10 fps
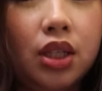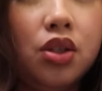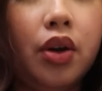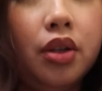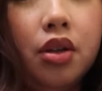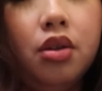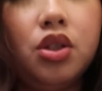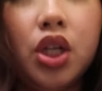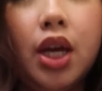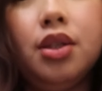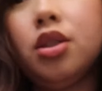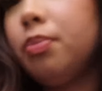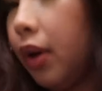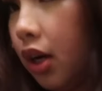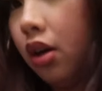until I literally changed
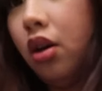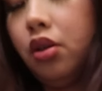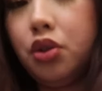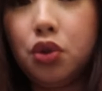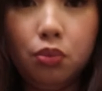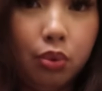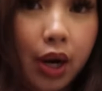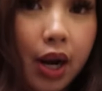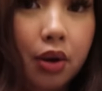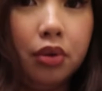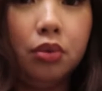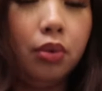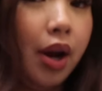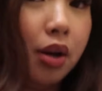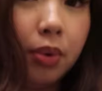my hair color to brown
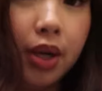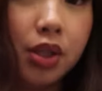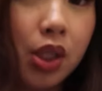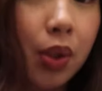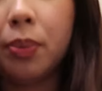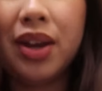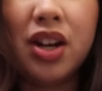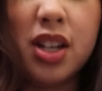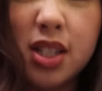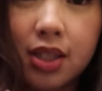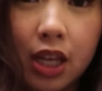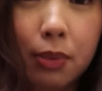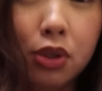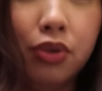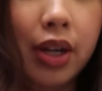right away. So, so my hair is
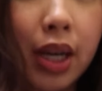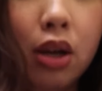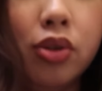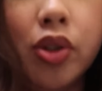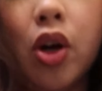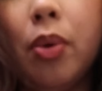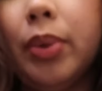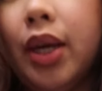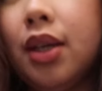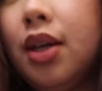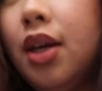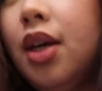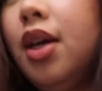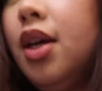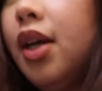damaged right now. So I'm like
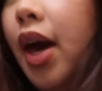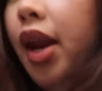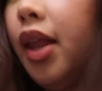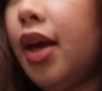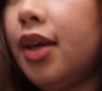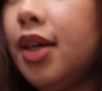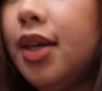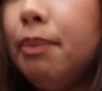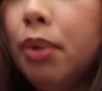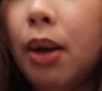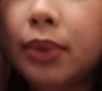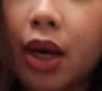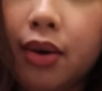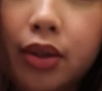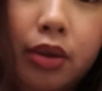kind of like bummed
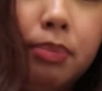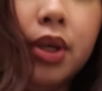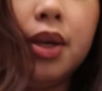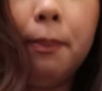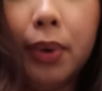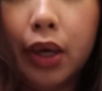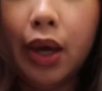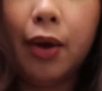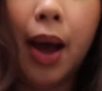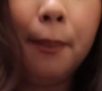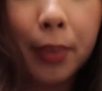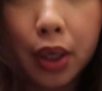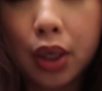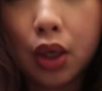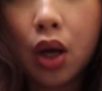out a little bit, but I'm
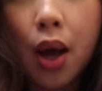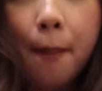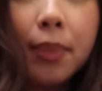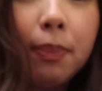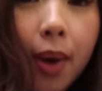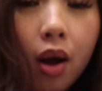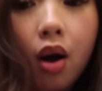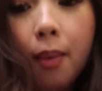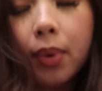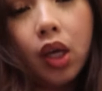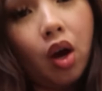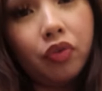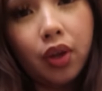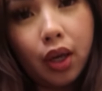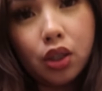gonna be back on my
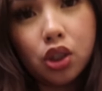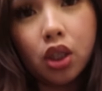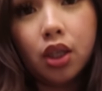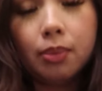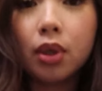healthy hair journey.